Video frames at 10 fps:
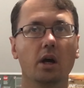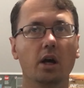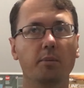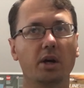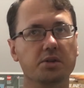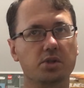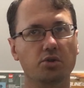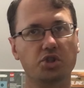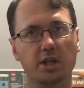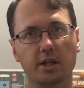
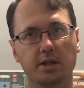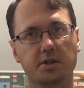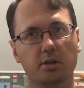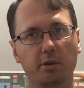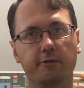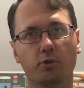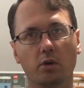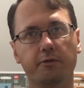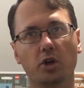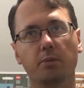Also, sheathing is going to be
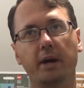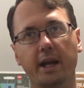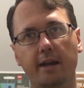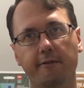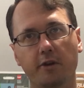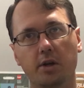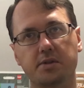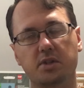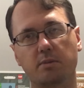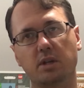4 foot by 8
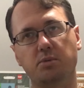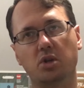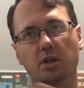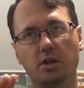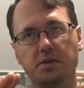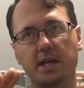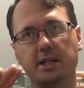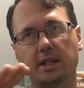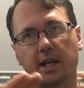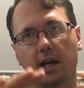foot, so sometimes you can use
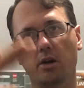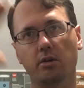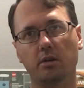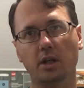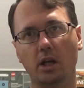that to count,